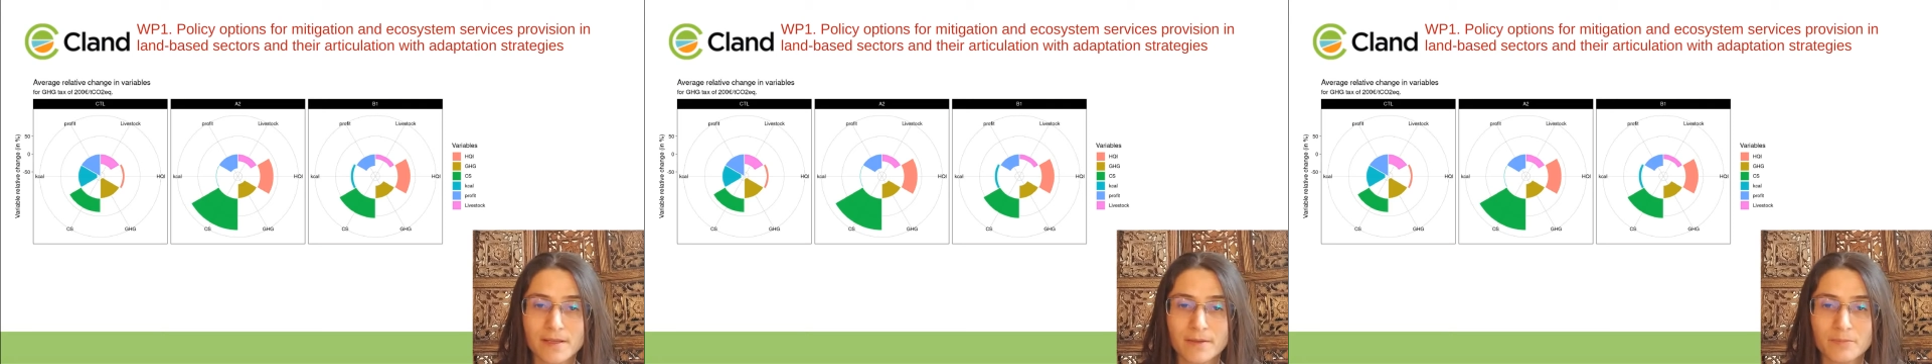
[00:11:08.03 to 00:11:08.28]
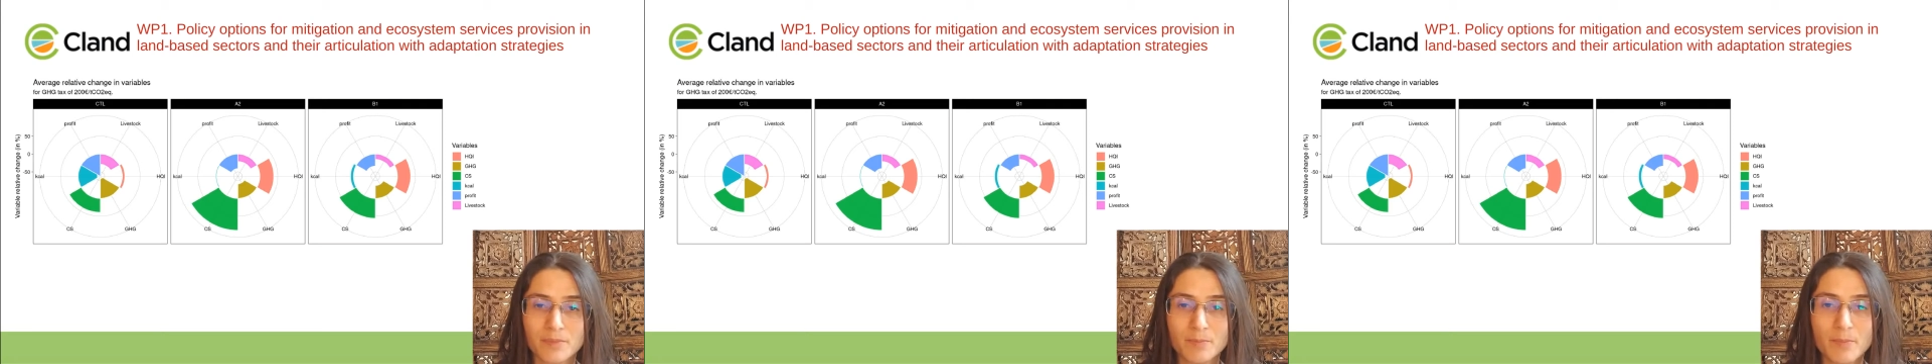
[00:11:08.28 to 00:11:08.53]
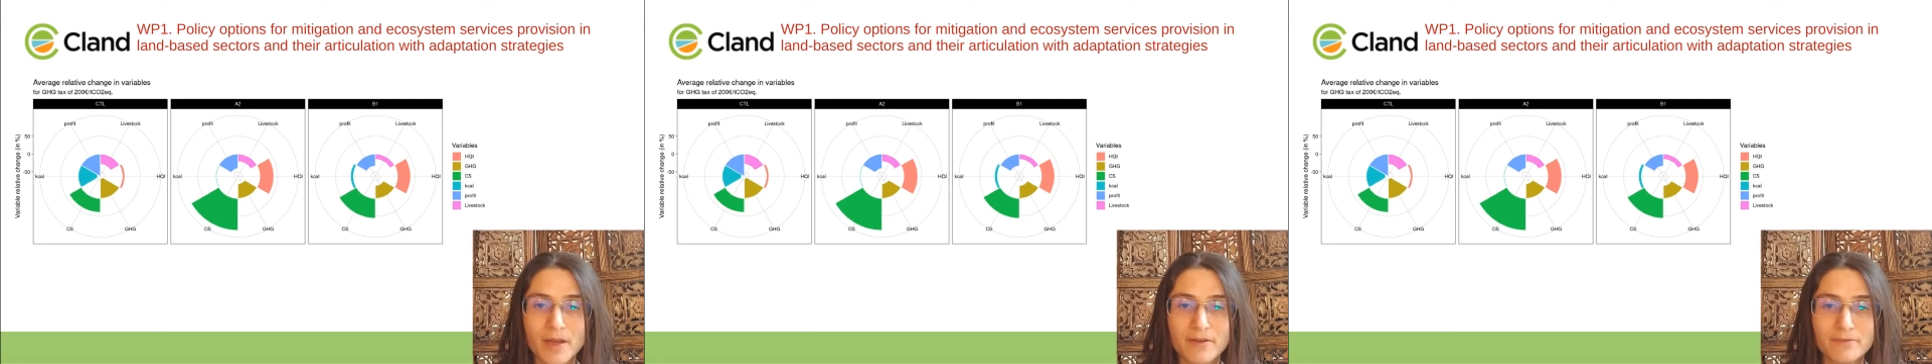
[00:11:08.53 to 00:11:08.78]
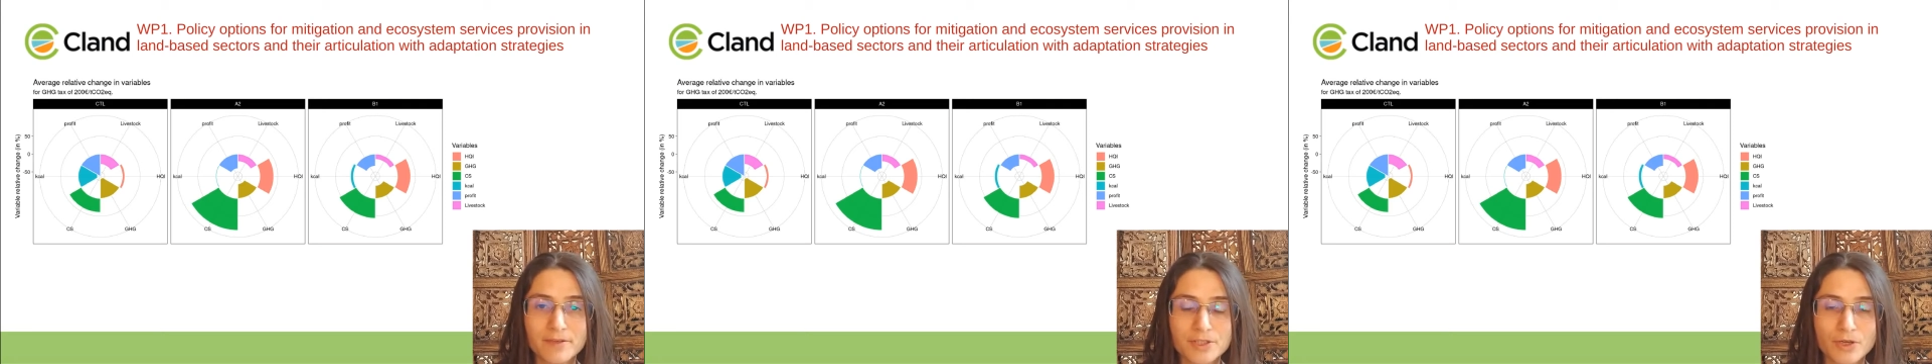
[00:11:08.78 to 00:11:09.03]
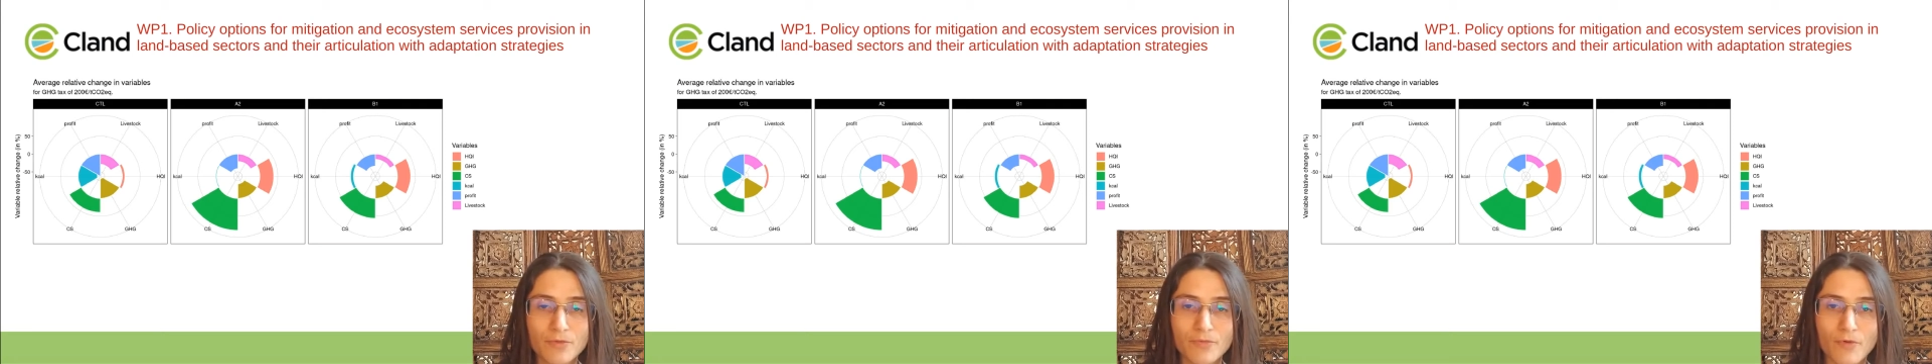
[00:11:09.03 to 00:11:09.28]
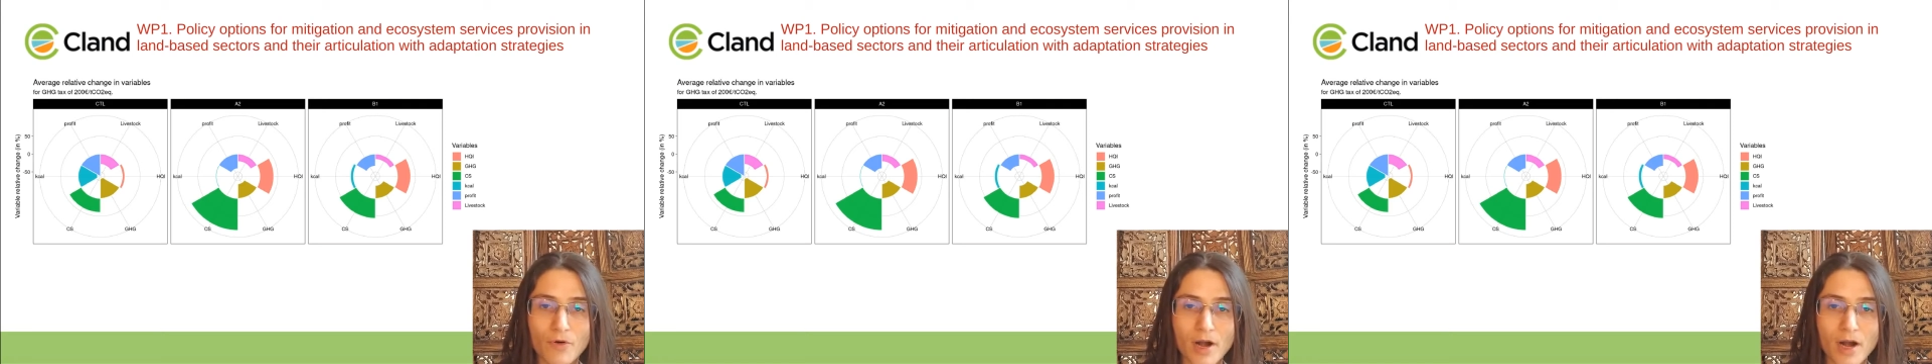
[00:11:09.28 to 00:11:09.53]
can be beneficial
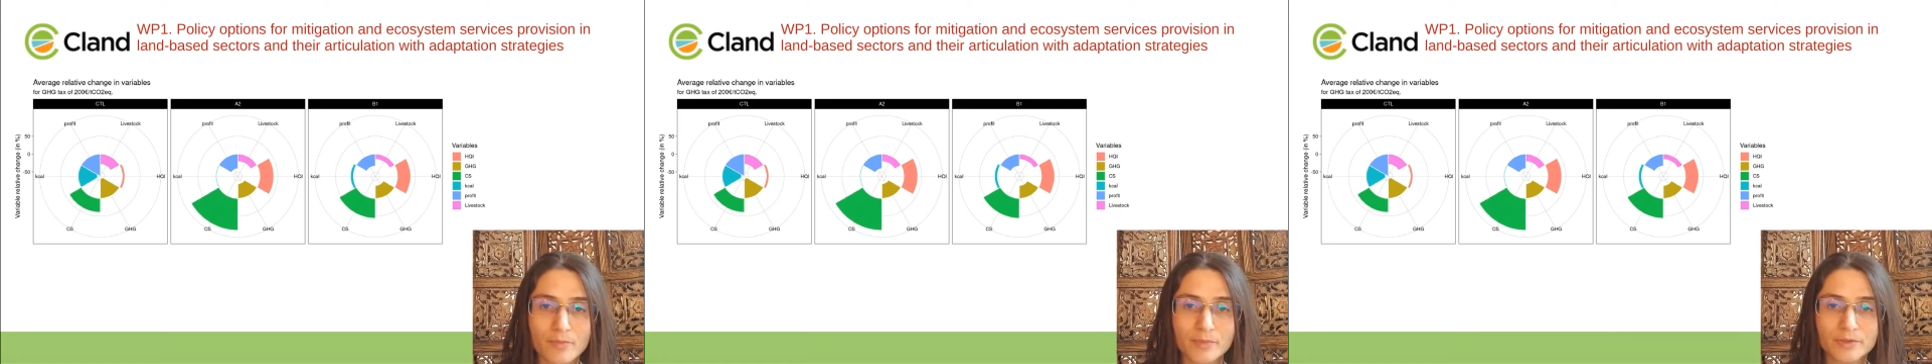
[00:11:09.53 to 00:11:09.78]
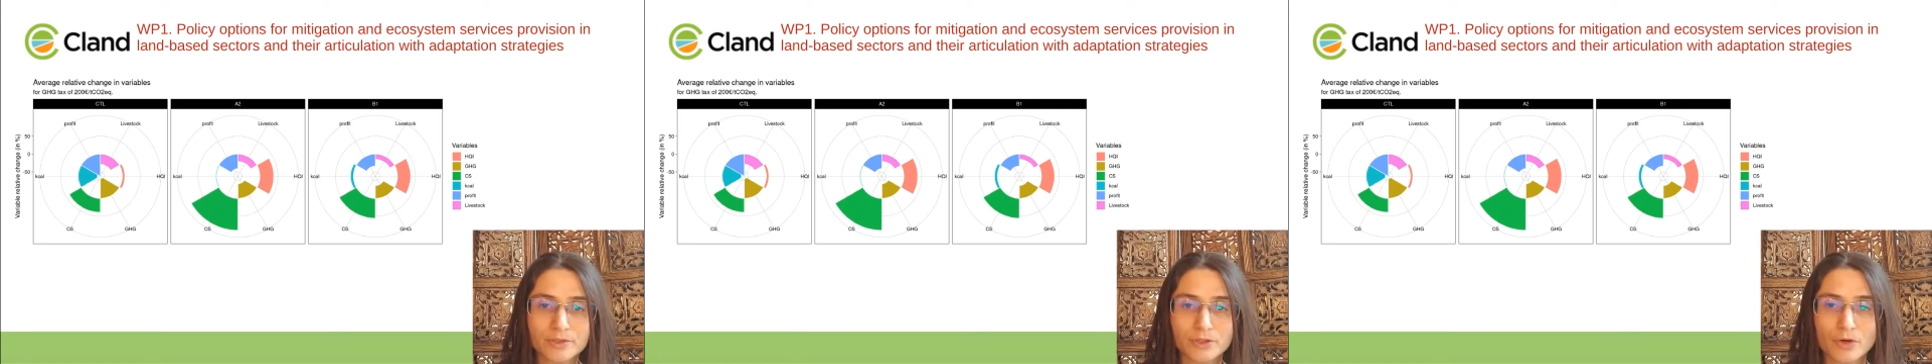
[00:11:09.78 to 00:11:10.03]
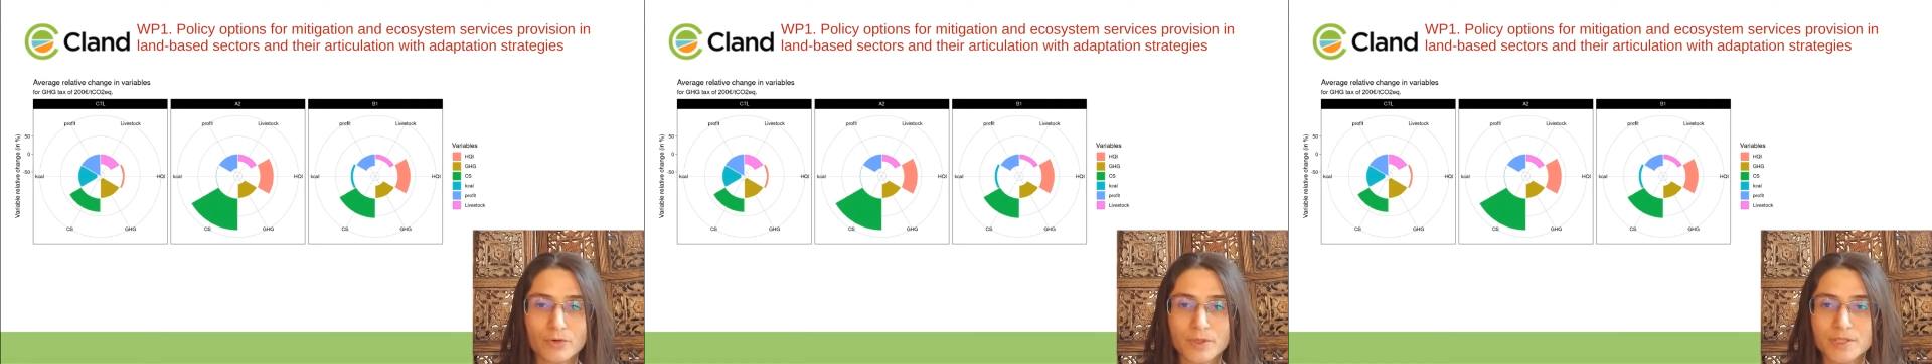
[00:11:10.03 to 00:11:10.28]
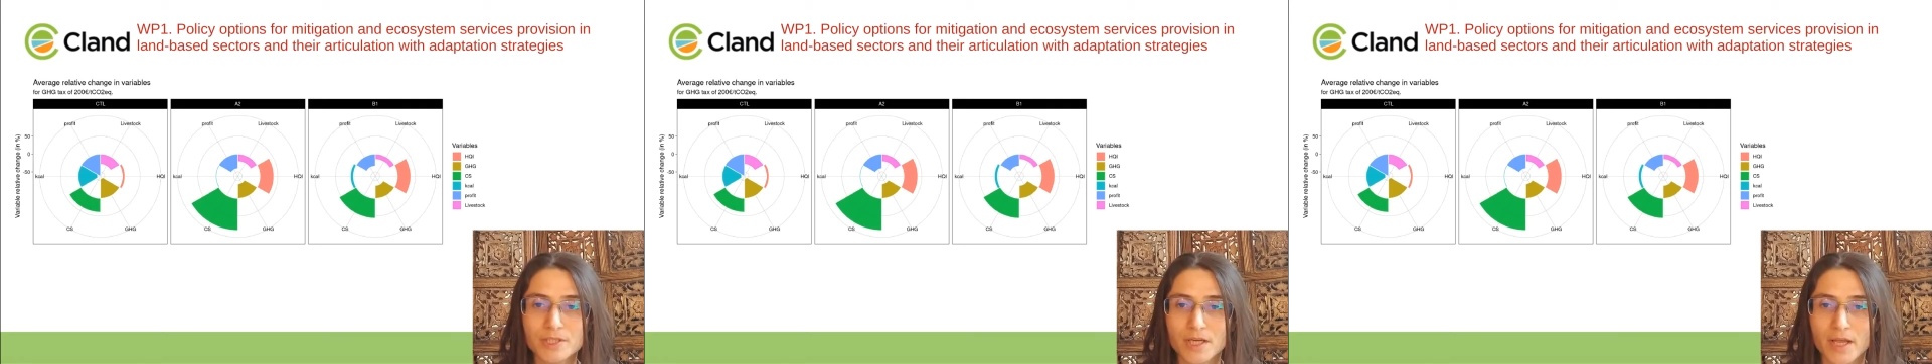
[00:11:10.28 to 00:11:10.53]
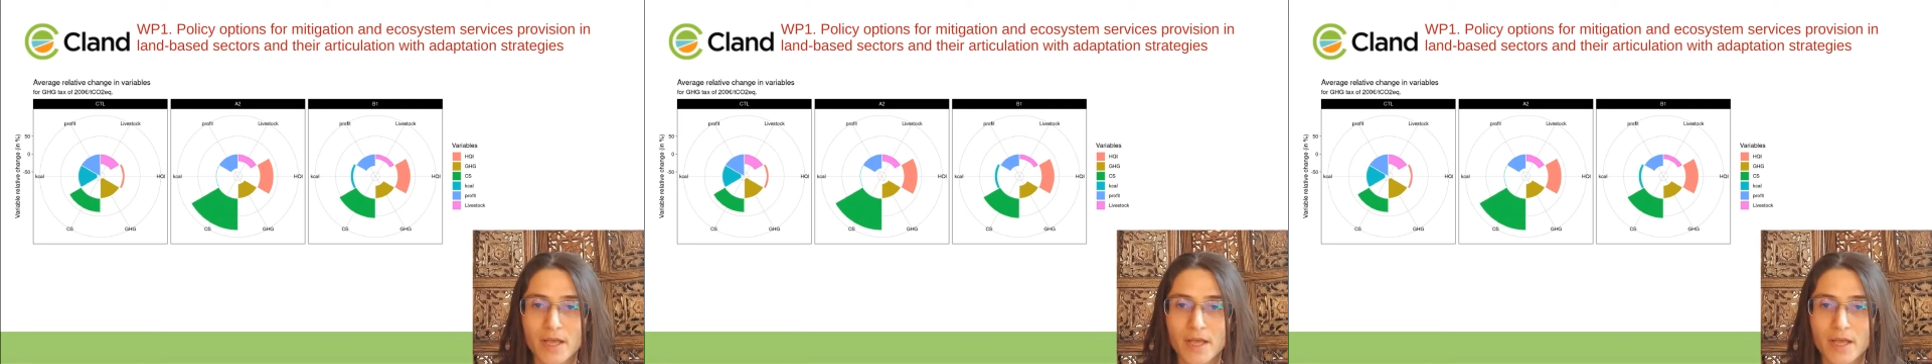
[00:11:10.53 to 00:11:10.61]
for carbon storage